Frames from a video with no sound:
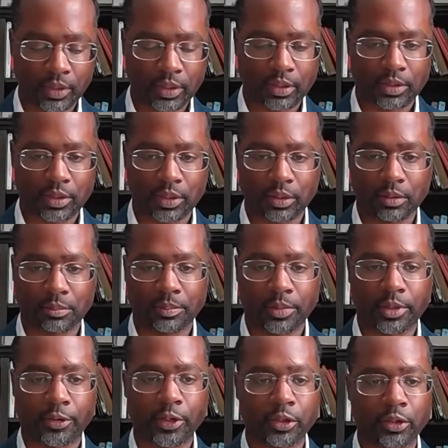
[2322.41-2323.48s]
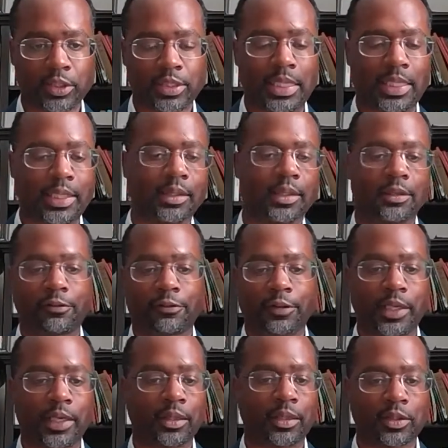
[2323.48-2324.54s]
his uh, burial site in
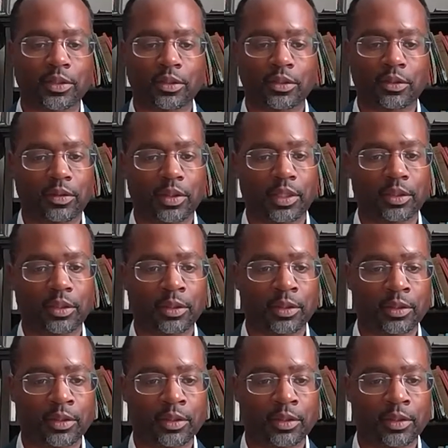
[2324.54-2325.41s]
France, right?